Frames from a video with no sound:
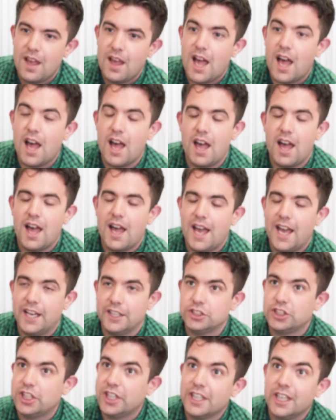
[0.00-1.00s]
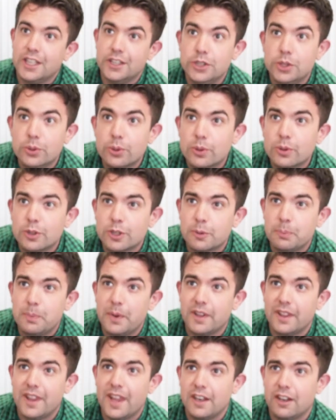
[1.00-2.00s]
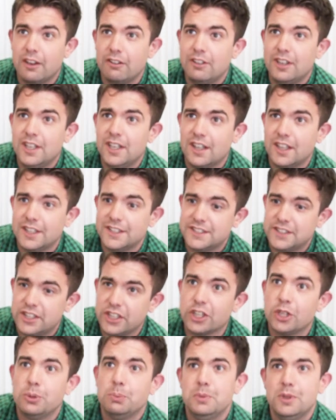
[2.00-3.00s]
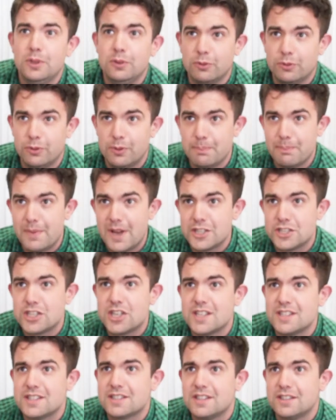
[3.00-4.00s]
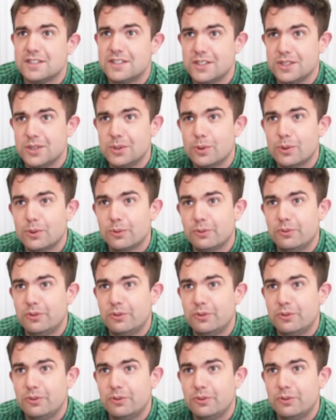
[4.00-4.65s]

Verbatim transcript: uh, actually in York, but then I realised the commute from Manchester to York